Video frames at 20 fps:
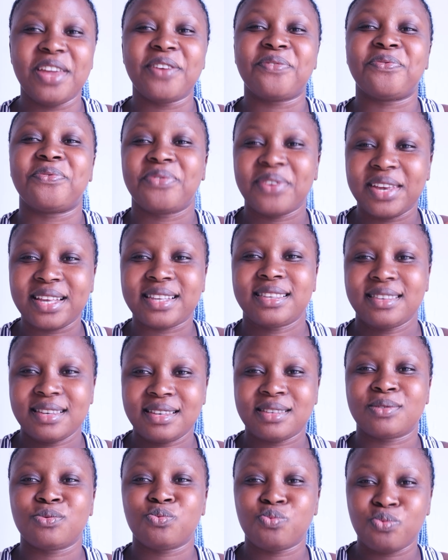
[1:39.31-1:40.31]
If
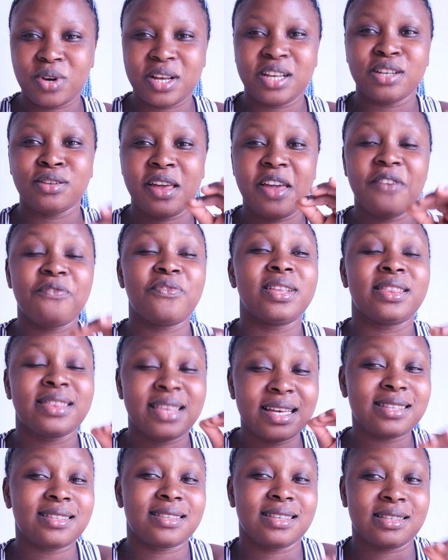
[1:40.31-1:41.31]

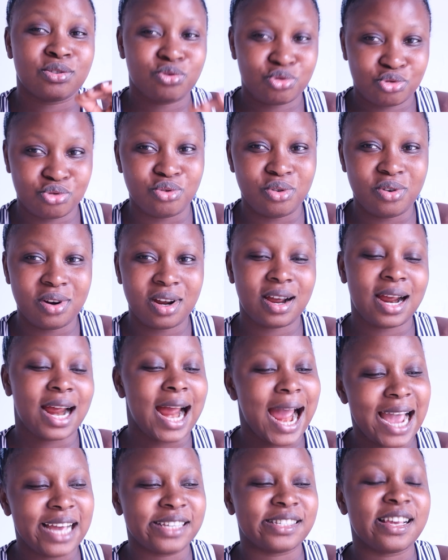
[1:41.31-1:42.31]
this is true,
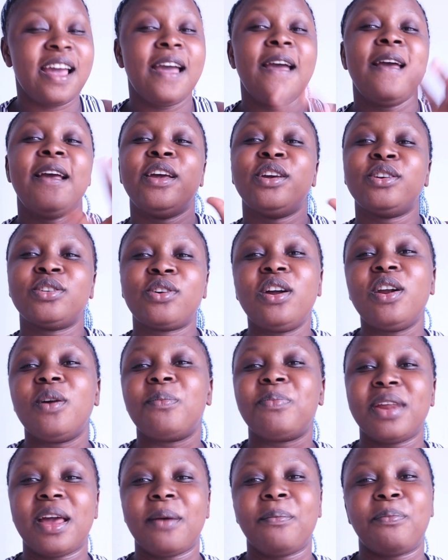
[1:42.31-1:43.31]
guys, it's going
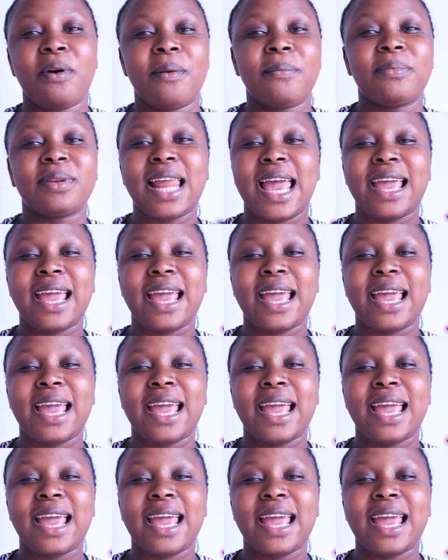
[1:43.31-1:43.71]
to be a bomb.